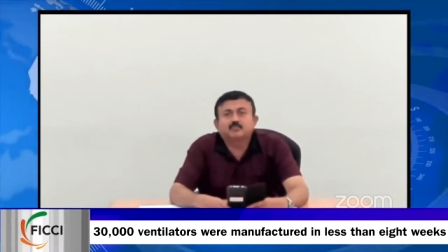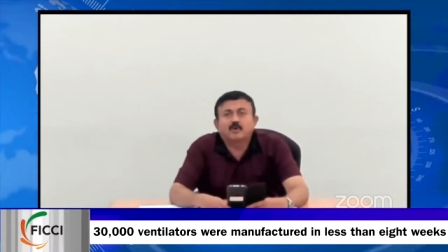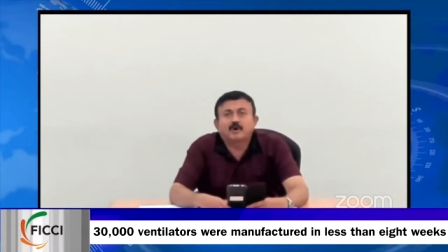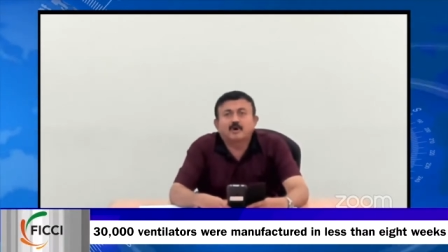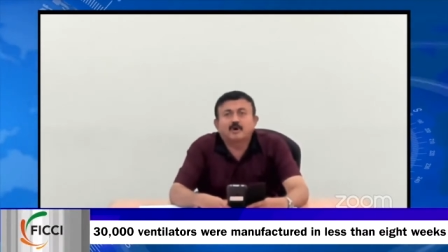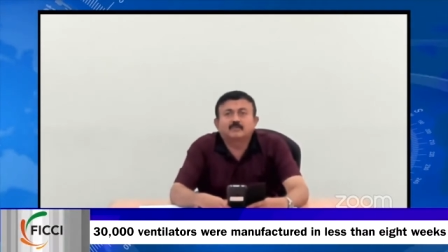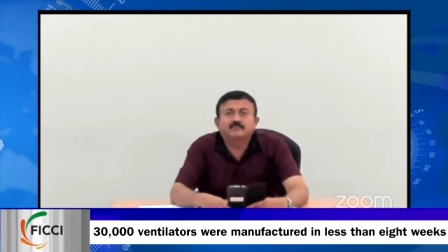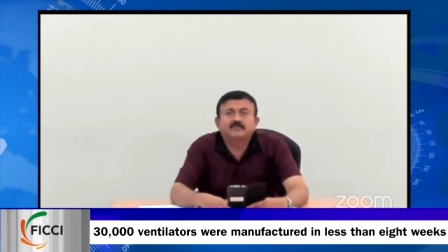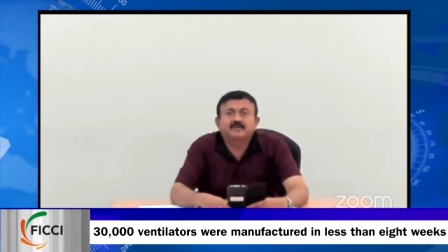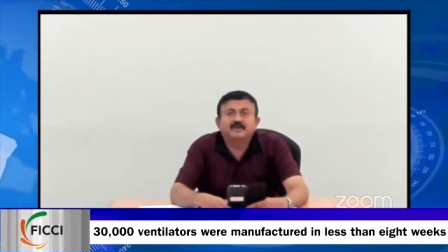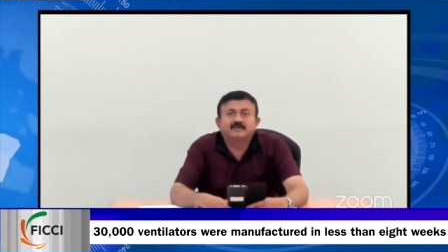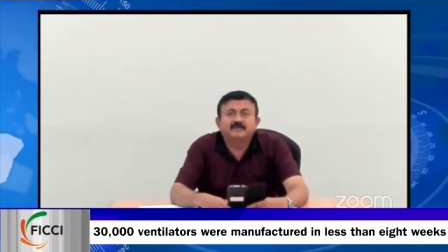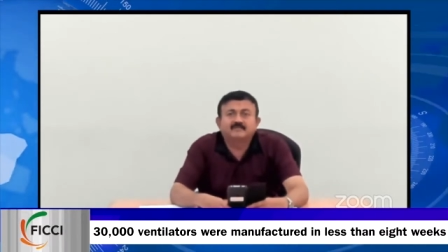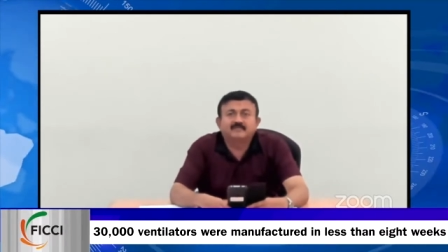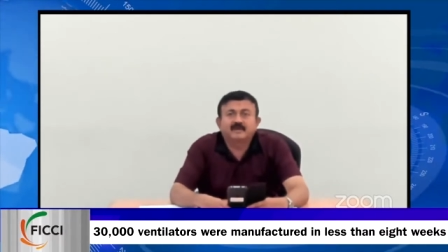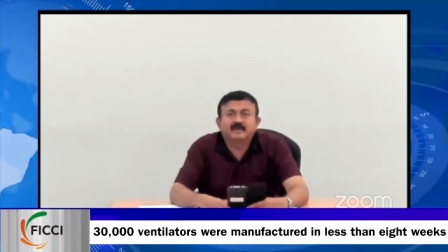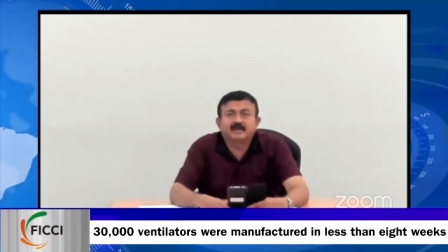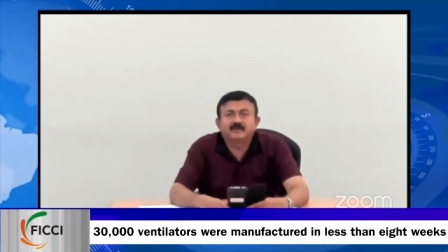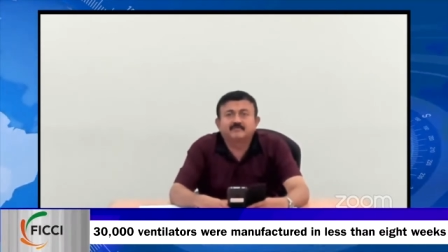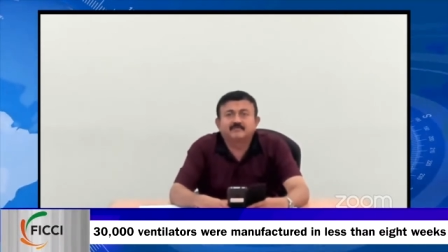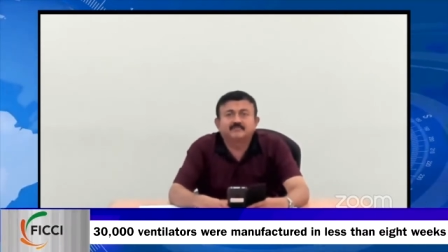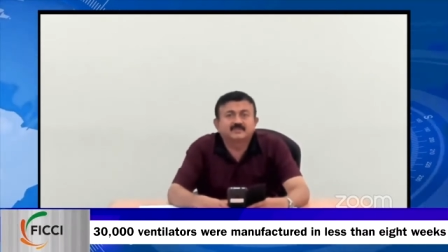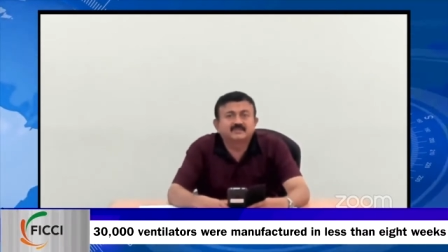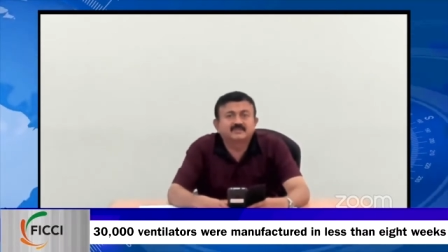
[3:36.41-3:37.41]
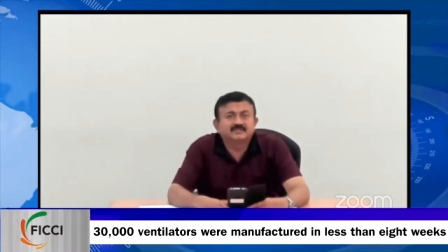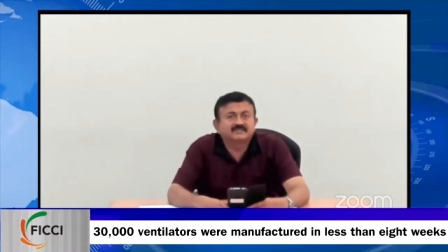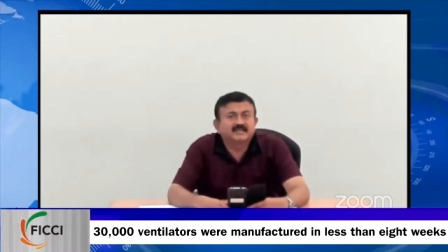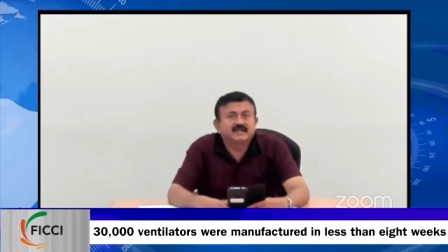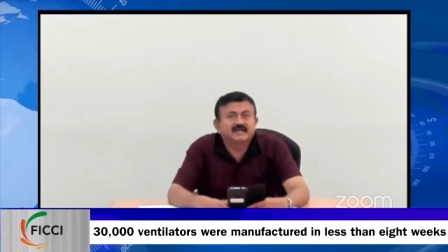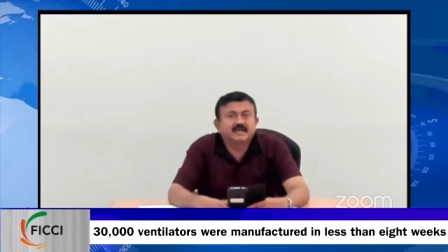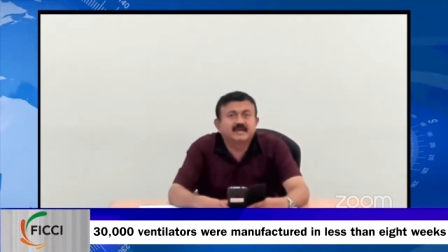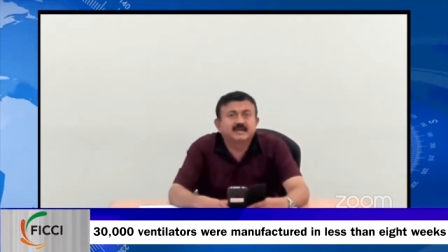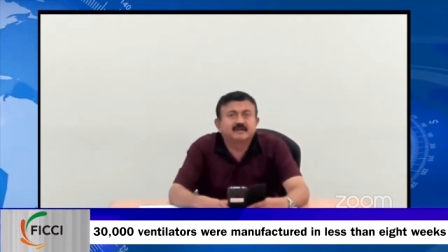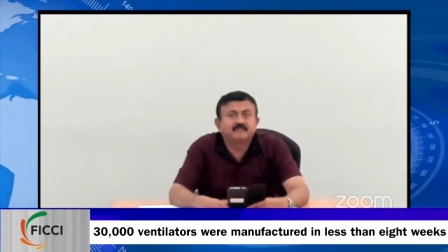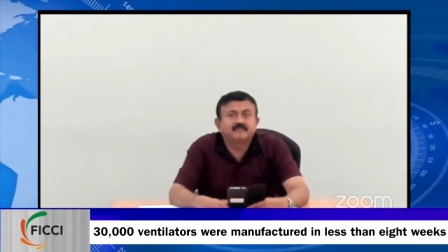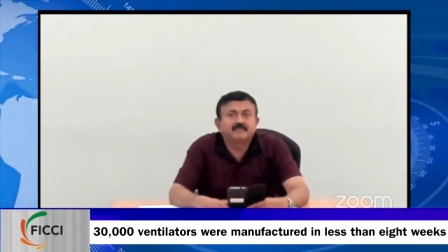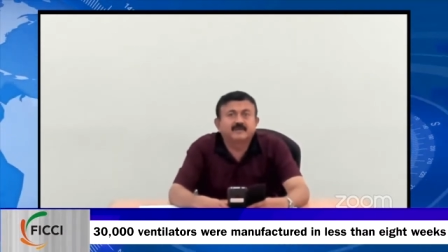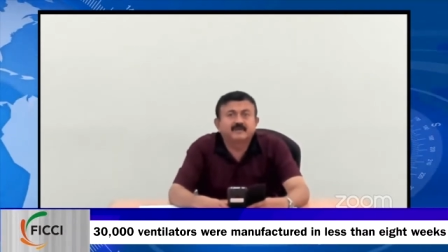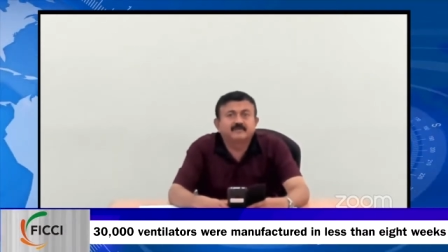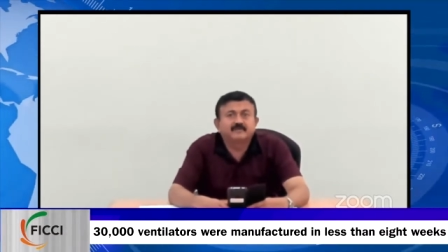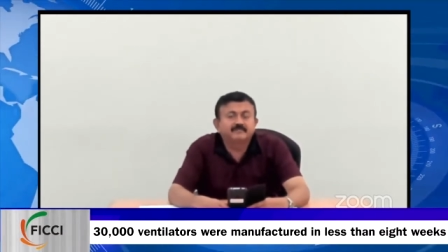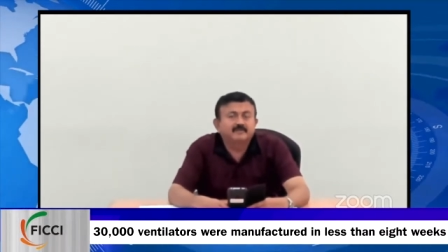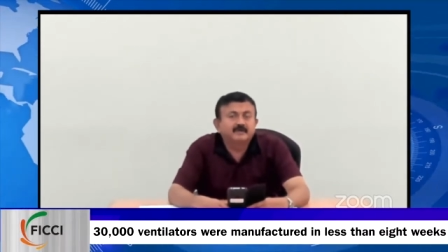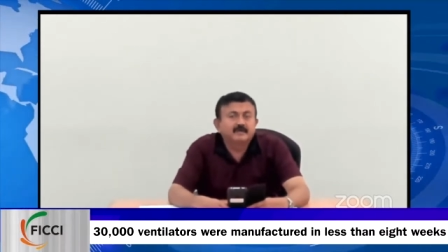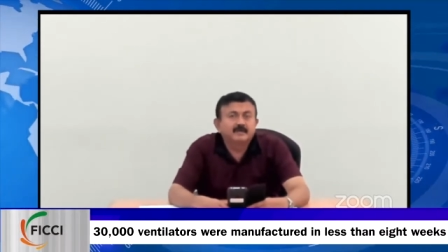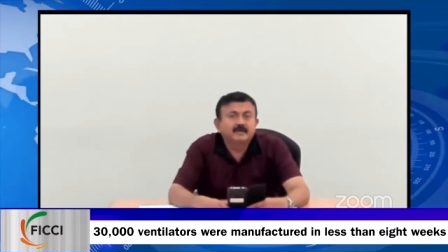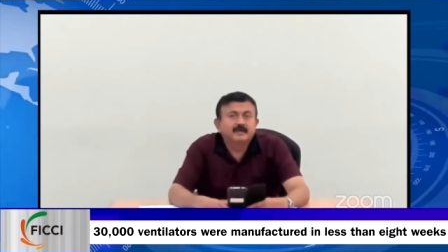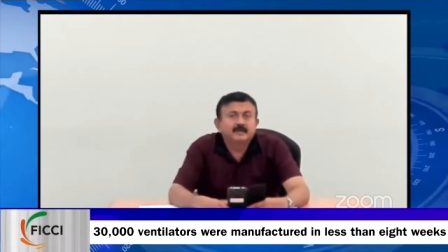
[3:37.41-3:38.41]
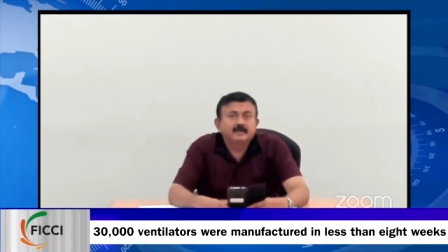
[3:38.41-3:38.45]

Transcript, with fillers: what we have done for the second wave